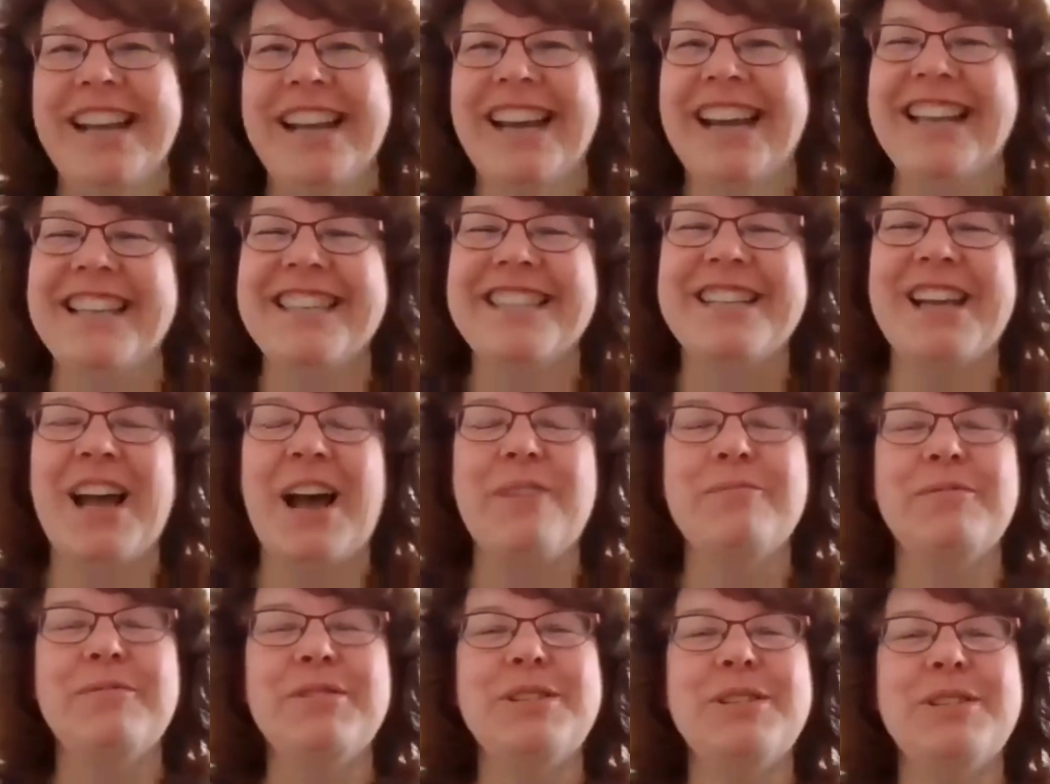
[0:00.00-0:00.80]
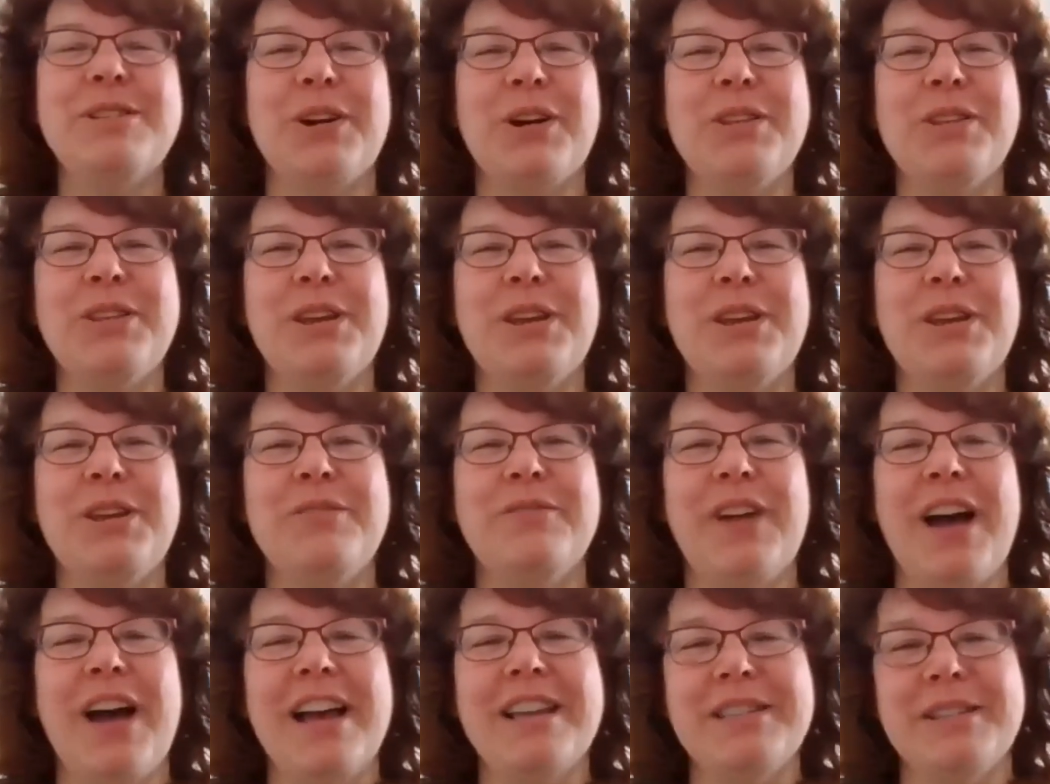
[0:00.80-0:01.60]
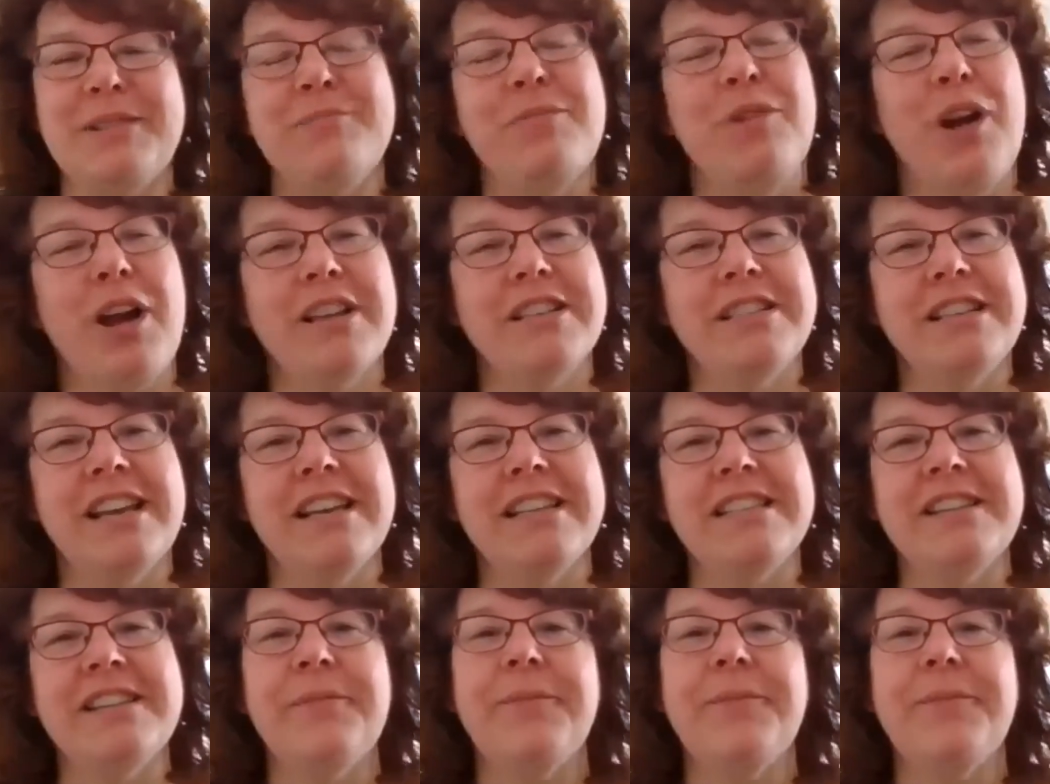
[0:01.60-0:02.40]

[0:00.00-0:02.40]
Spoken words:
it's time to start the advising process.